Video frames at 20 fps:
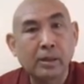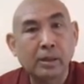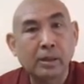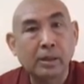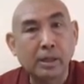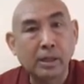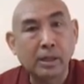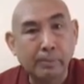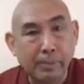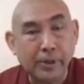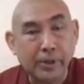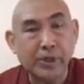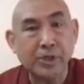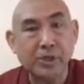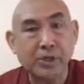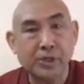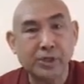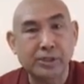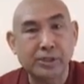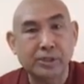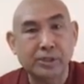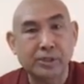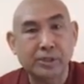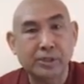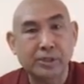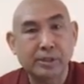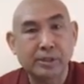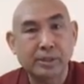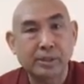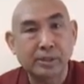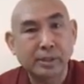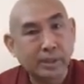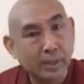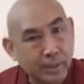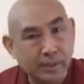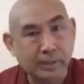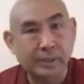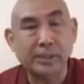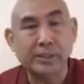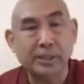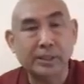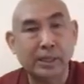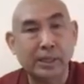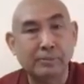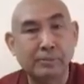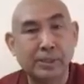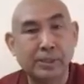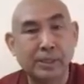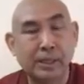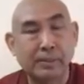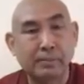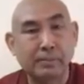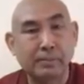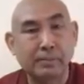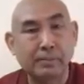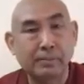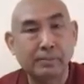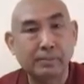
liberation in this lifetime.